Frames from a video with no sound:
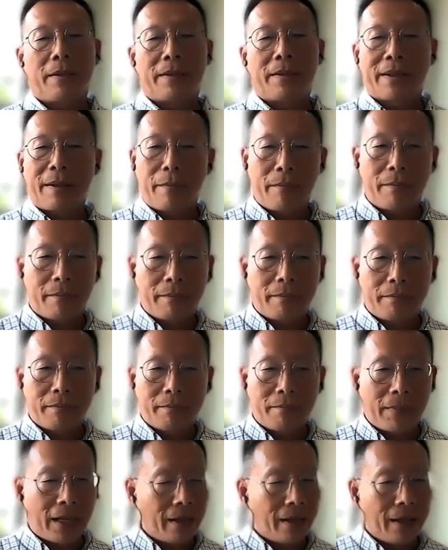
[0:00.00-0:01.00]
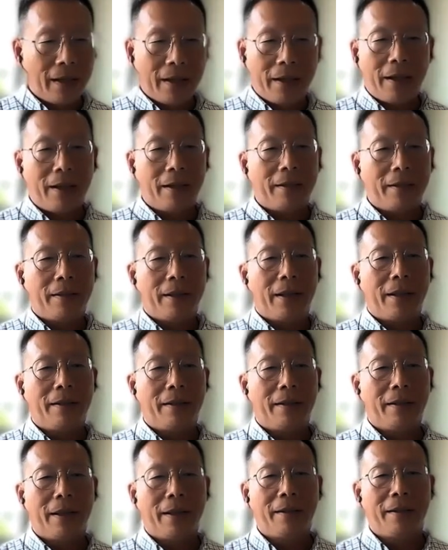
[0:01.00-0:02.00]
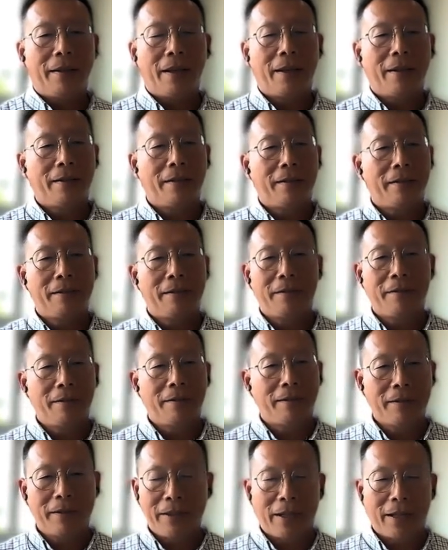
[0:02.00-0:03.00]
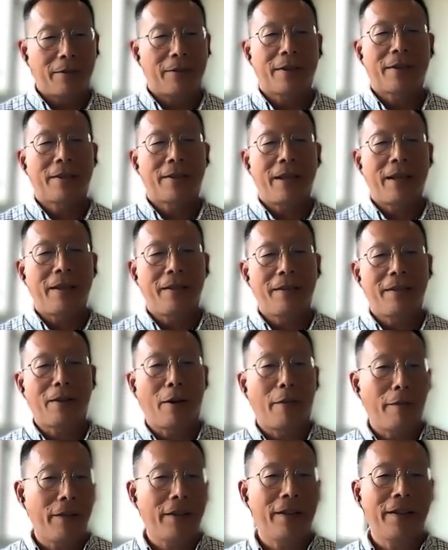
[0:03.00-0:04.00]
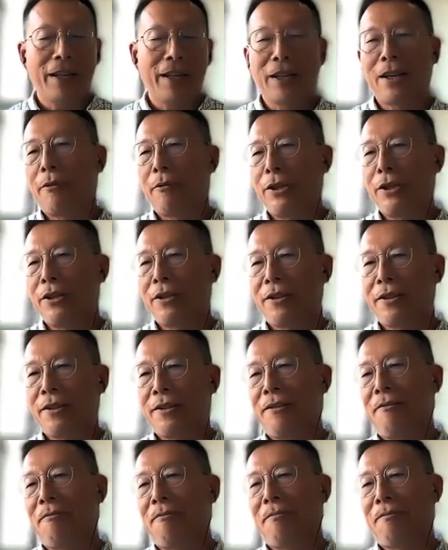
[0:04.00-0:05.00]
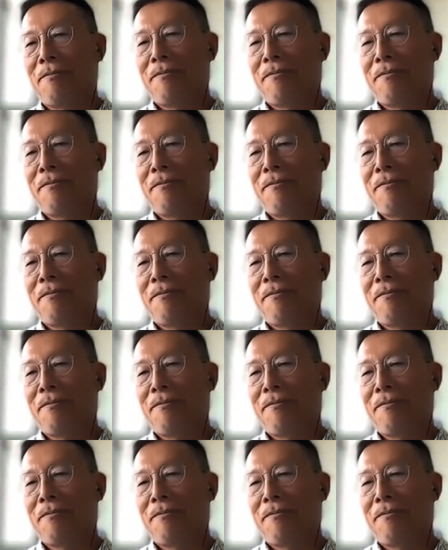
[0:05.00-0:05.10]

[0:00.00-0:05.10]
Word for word: Some and and, and and and yeah, just stay confident and courageous.